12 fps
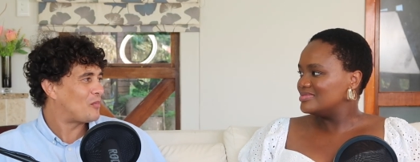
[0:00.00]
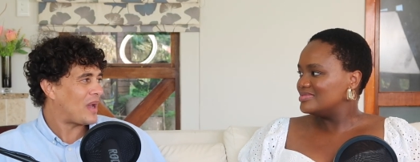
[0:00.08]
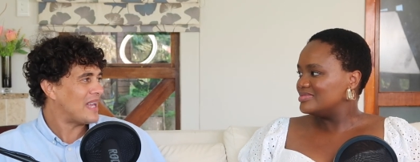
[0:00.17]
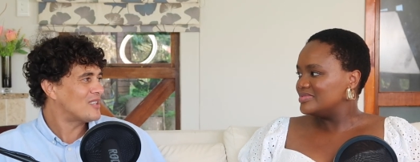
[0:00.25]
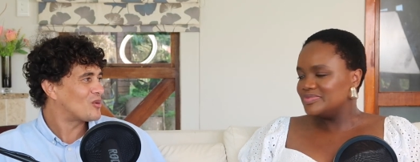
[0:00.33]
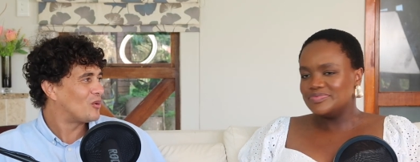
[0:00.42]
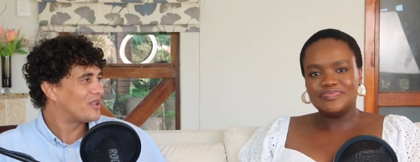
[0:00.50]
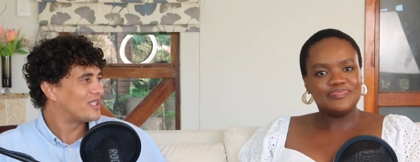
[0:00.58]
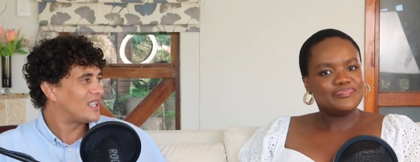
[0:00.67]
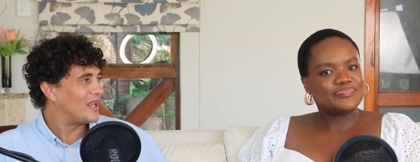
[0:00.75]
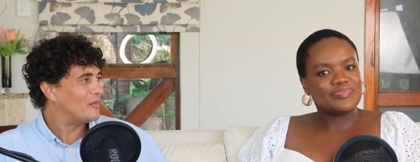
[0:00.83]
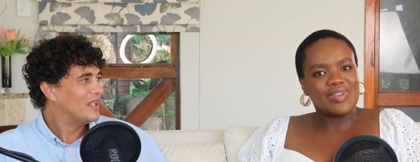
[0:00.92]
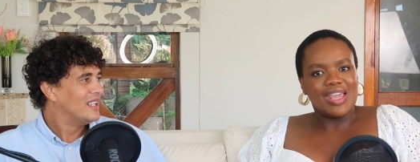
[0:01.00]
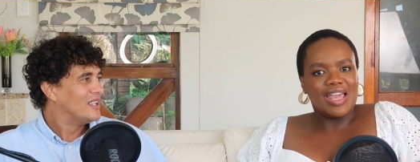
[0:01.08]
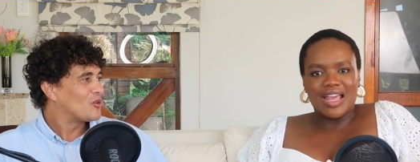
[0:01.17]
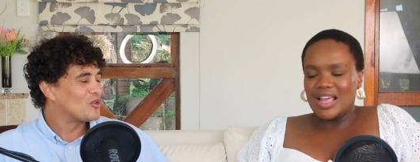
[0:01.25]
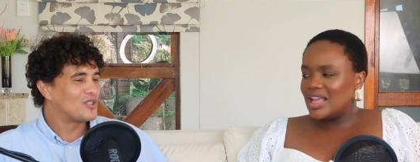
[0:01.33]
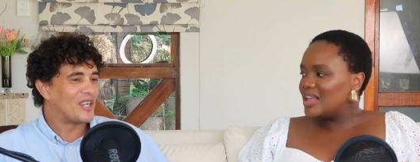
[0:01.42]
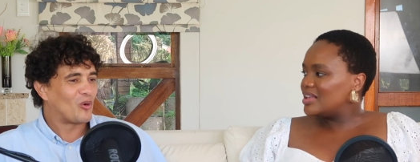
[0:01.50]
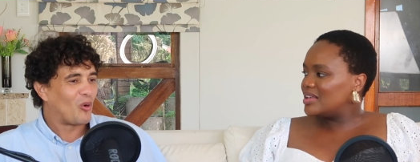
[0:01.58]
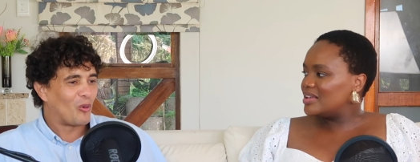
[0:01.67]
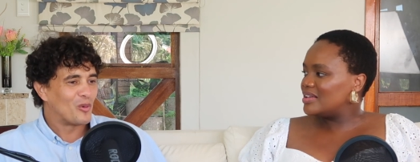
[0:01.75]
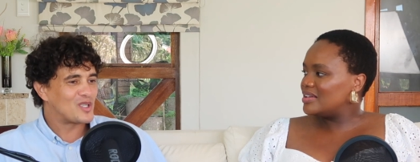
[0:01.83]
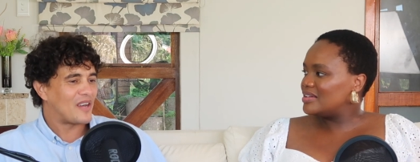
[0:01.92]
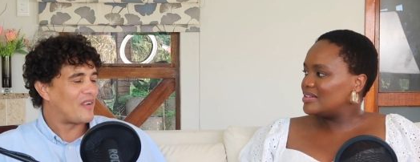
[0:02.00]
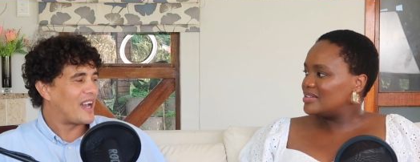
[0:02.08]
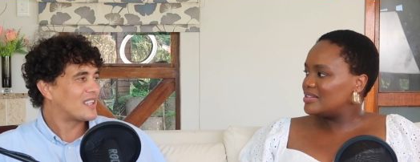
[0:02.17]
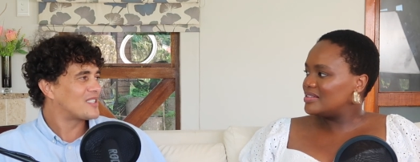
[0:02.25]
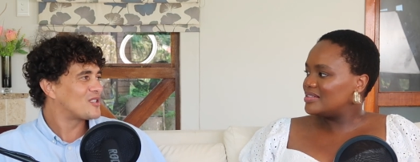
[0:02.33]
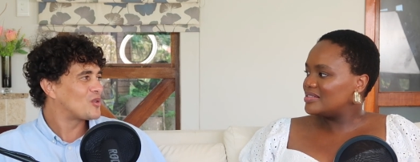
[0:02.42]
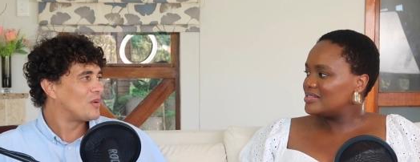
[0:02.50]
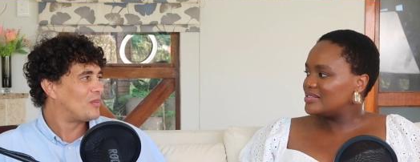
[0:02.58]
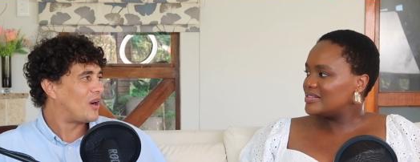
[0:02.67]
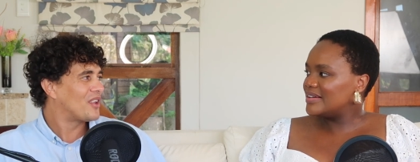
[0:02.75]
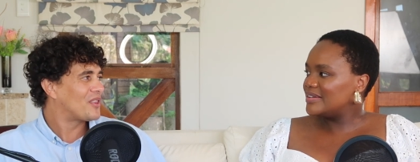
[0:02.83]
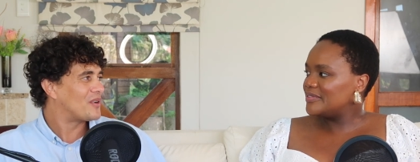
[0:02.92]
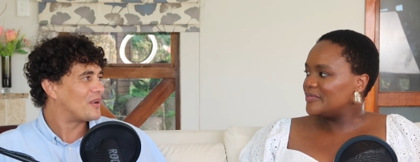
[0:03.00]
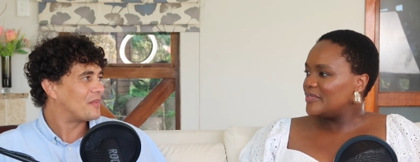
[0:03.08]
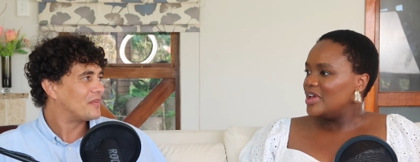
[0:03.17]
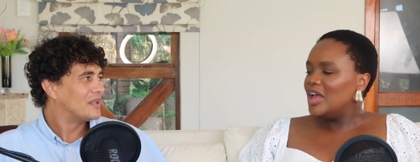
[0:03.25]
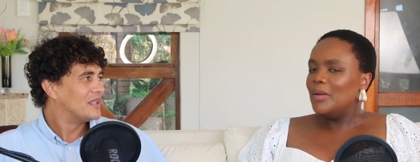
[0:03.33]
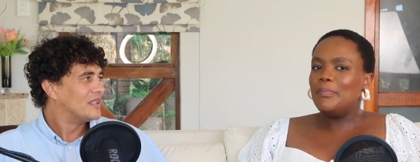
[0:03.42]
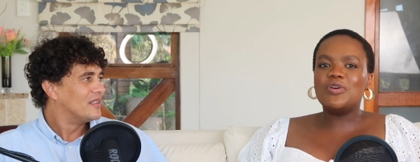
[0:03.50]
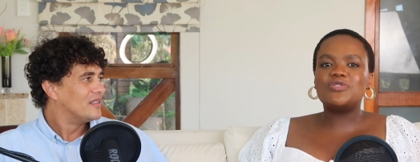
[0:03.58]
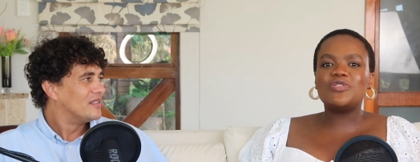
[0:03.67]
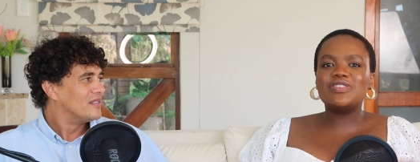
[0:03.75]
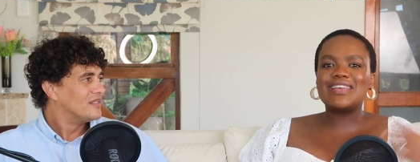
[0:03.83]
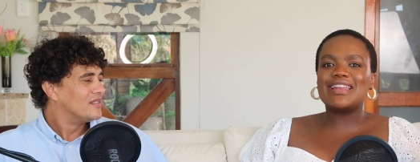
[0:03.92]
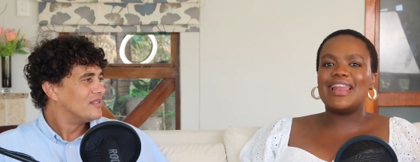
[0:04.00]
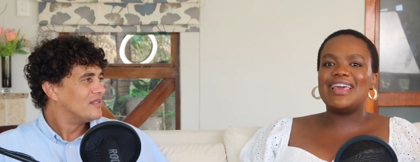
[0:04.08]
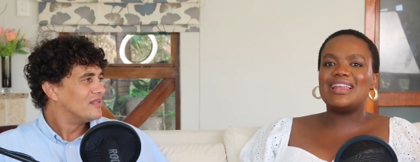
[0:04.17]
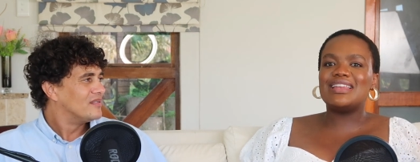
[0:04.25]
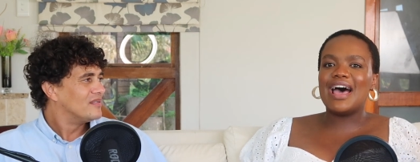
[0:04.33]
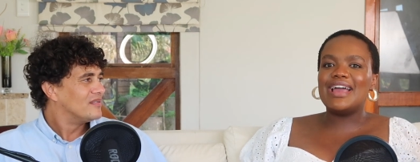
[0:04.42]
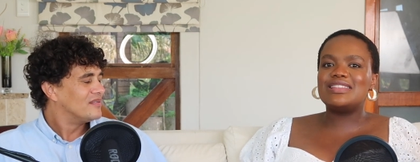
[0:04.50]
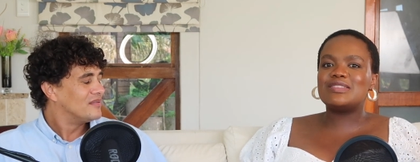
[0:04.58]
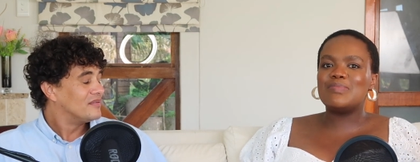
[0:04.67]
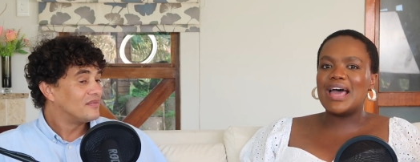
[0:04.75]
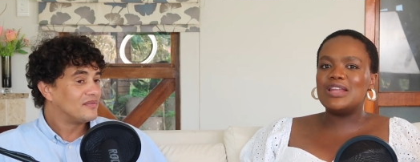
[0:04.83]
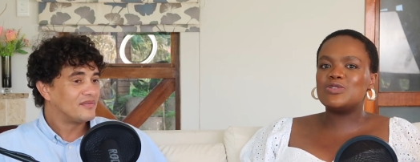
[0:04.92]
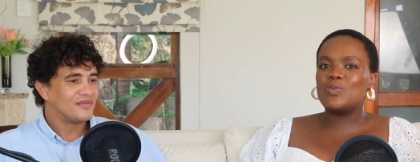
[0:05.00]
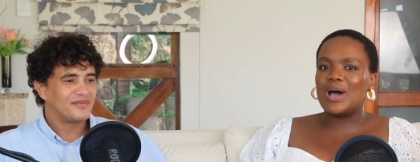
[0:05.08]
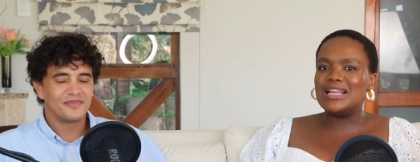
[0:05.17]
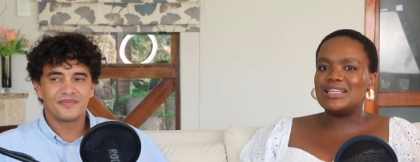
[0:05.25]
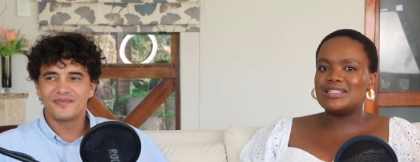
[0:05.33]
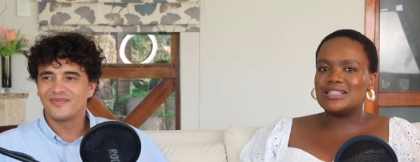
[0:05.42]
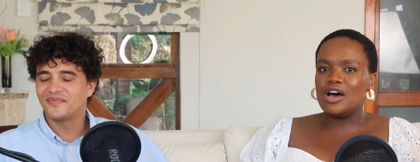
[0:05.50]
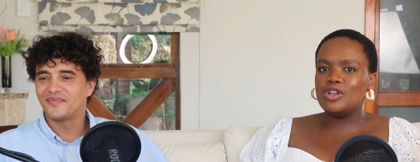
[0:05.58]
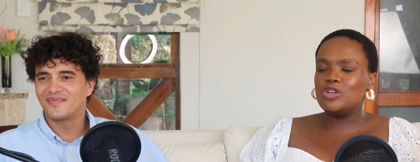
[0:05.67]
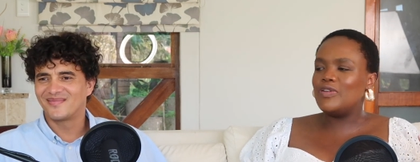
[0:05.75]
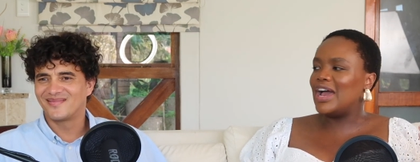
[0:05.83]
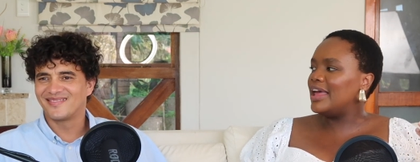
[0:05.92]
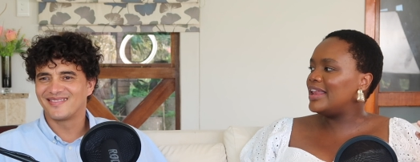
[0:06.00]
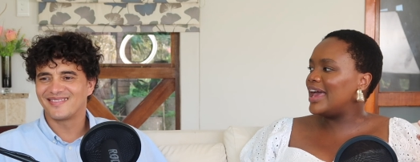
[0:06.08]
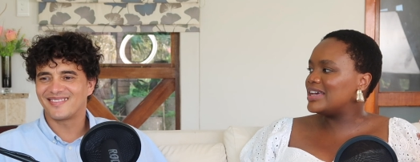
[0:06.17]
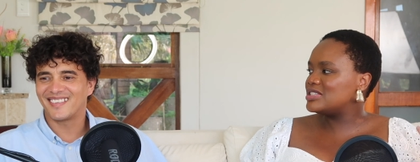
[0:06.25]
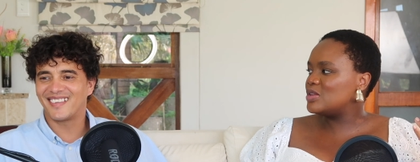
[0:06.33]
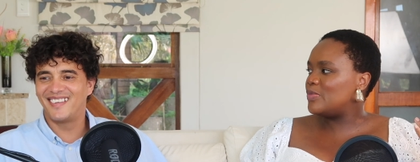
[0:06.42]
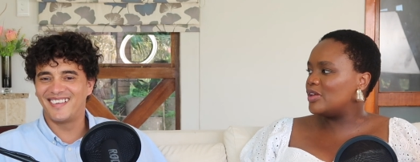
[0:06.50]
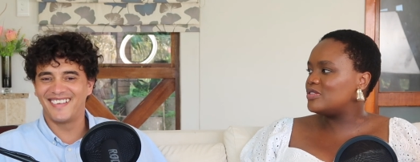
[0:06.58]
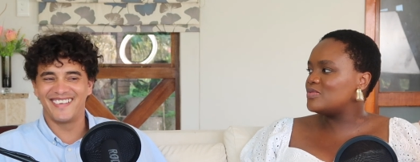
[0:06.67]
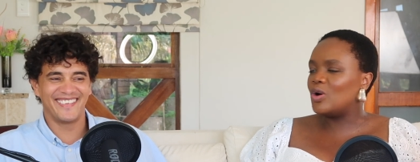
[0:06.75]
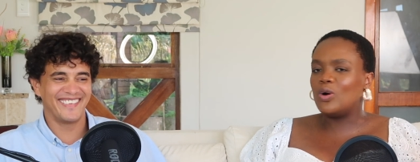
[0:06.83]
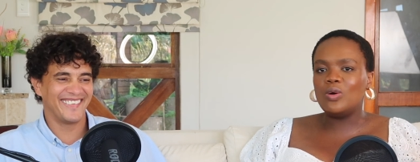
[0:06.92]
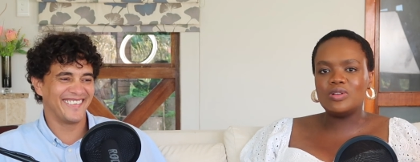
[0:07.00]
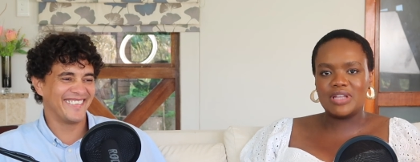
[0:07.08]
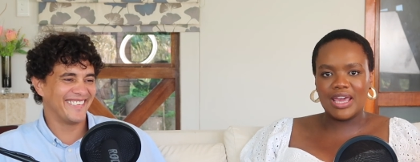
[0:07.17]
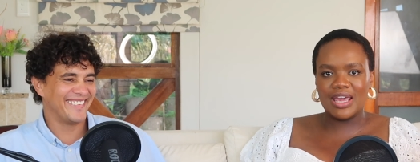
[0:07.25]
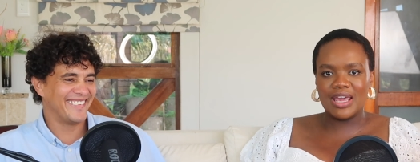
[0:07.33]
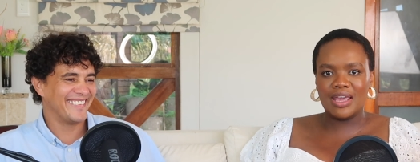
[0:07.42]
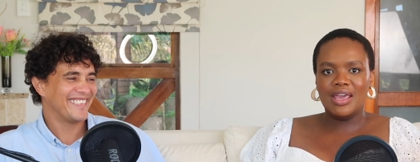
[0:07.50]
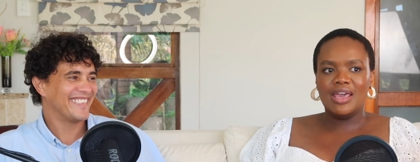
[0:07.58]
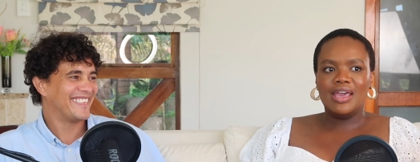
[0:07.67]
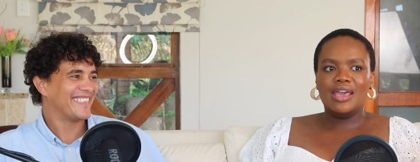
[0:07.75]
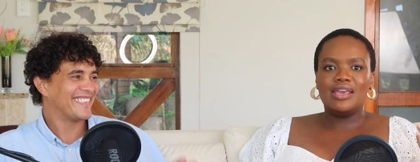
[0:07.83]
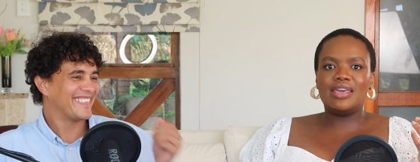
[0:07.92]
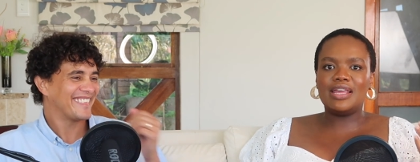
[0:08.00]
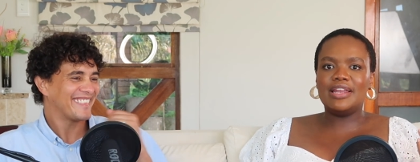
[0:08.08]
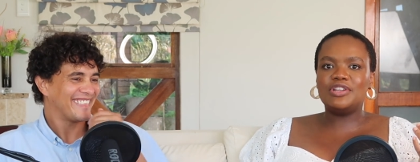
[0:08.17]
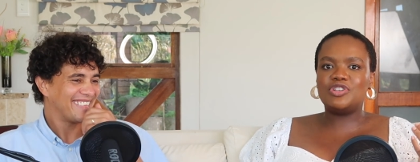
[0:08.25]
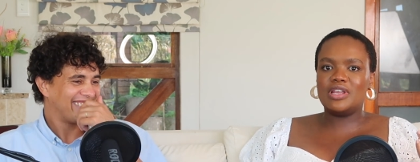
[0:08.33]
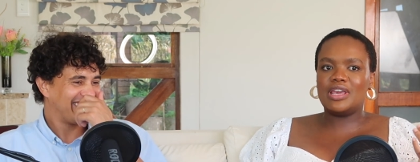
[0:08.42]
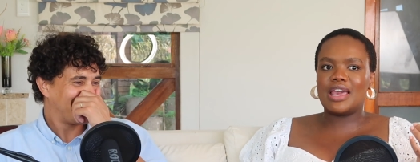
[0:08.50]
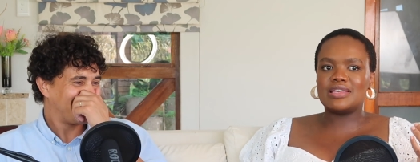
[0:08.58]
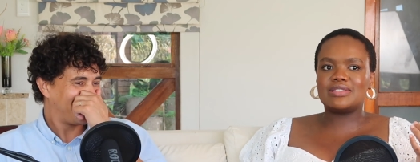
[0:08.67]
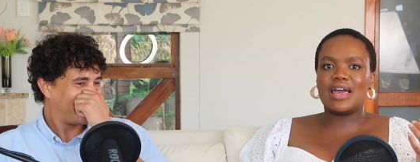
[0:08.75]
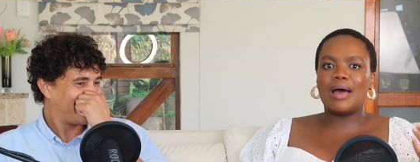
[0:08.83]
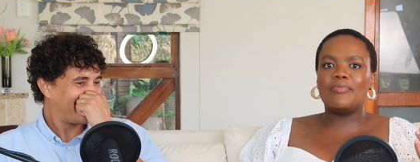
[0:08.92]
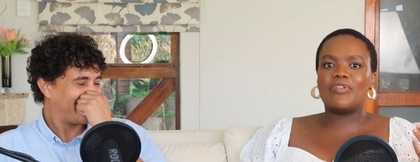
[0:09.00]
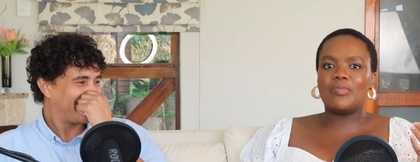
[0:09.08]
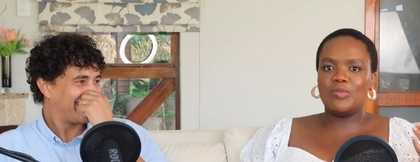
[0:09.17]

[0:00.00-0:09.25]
Speaker 1: pants all the time because you don't always have access to a bathroom.
Speaker 2: But also, it's like late at night. This man is winding down. You've had access to the bathroom the whole day he literally has come from